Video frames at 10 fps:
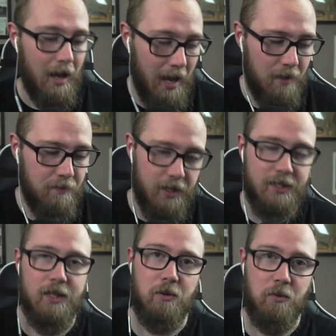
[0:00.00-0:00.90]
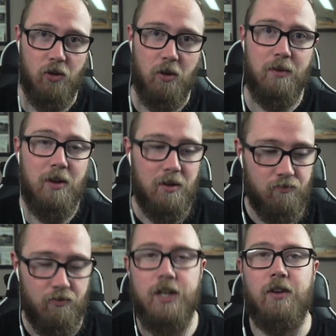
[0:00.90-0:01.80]
Every single drop,
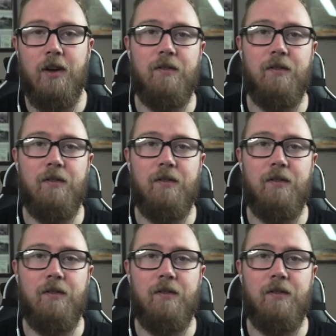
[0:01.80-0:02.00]
redo it.